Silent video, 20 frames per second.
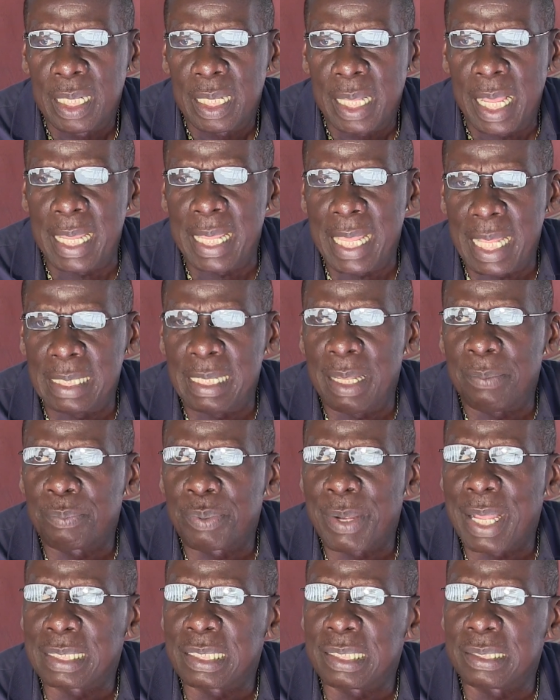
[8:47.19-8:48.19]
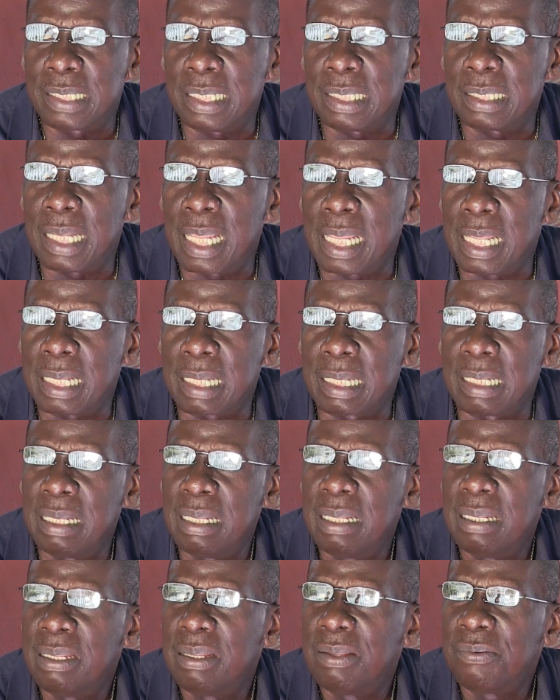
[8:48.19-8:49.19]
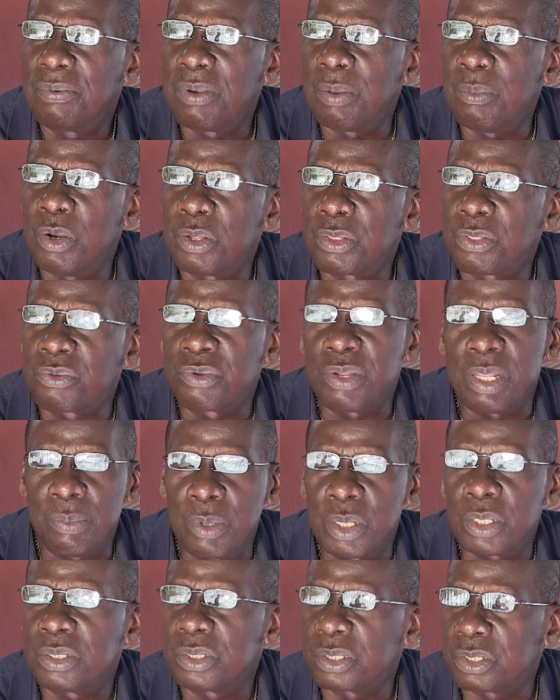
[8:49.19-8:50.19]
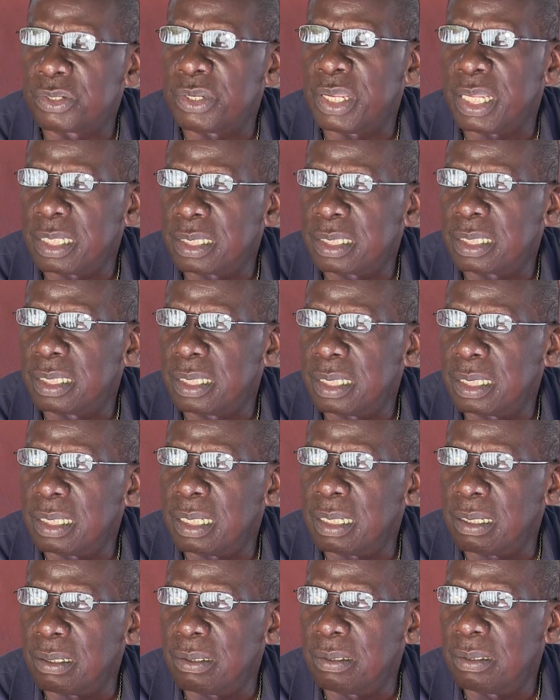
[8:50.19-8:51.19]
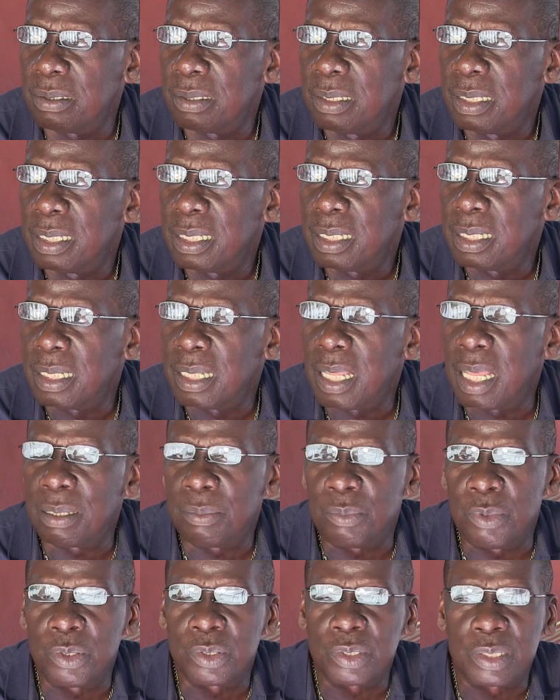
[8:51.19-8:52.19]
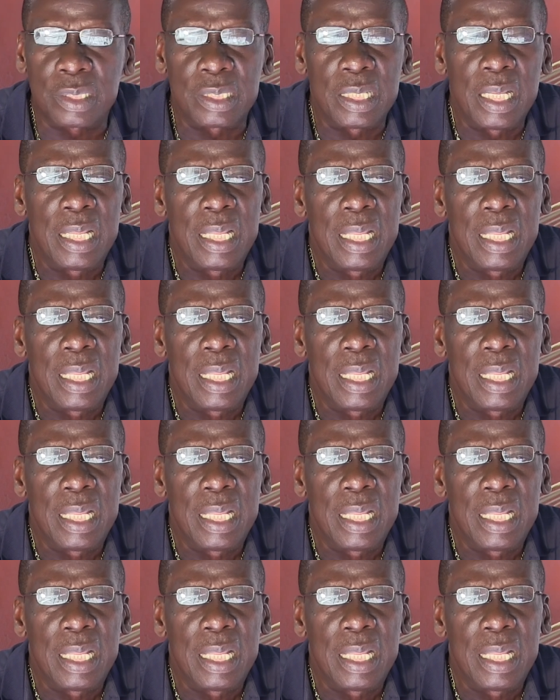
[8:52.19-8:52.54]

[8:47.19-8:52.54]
I had them practicing for about 3 months straight, almost